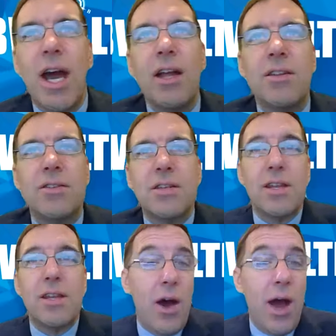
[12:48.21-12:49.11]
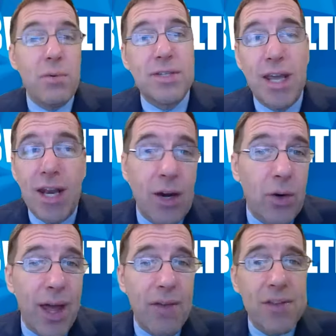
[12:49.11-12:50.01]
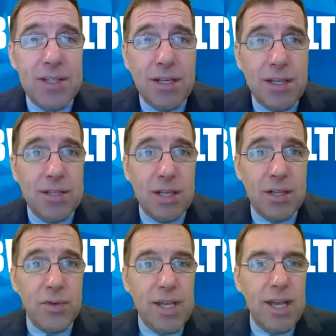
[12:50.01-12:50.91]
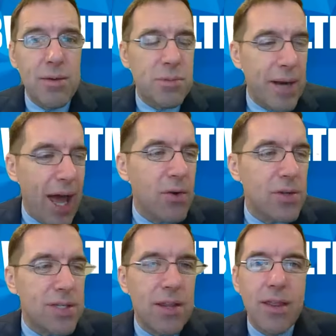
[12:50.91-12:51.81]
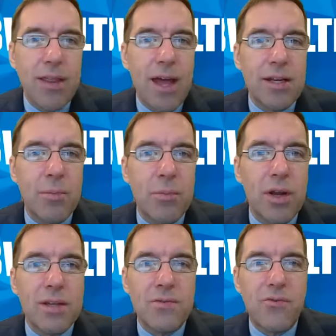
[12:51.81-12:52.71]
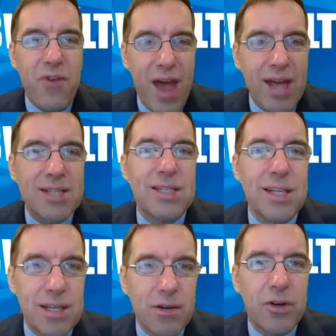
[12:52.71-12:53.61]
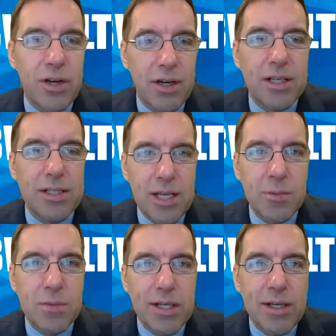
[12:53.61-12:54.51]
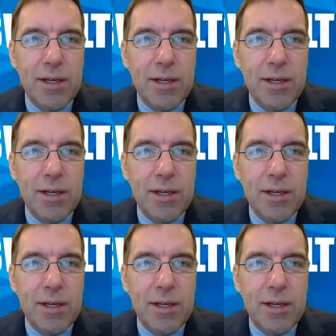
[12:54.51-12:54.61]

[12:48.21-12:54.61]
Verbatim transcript: And now I would say, and I don't have the statistics for teams, but I would say that that number is vastly different on teams.